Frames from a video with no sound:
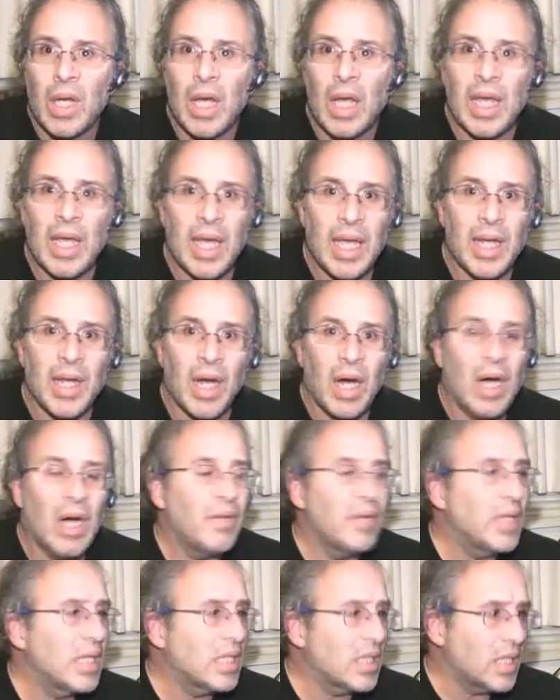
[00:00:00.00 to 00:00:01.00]
And
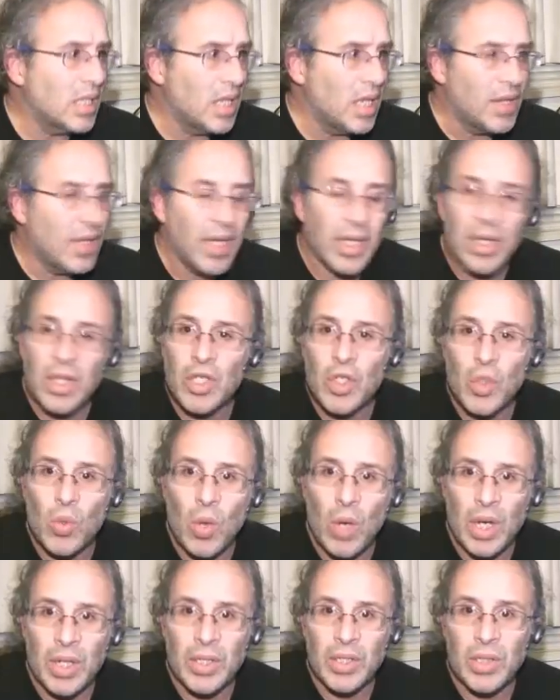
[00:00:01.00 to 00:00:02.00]
obviously the thing that you
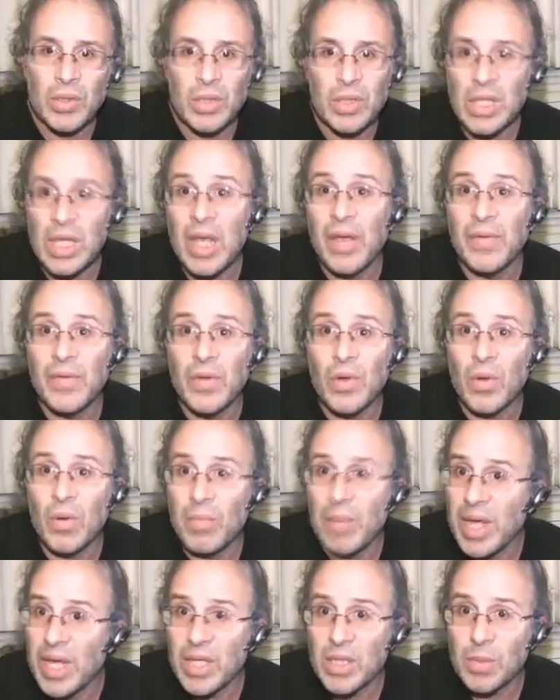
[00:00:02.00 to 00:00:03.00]
want to do, say if you're
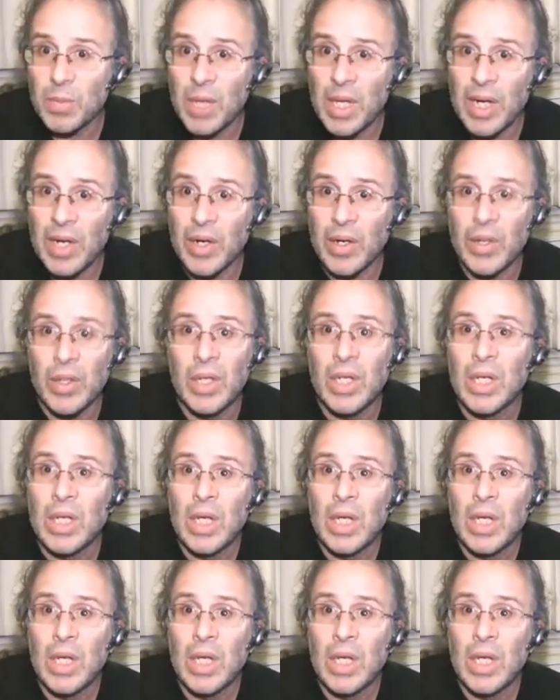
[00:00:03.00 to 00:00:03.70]
a bass player,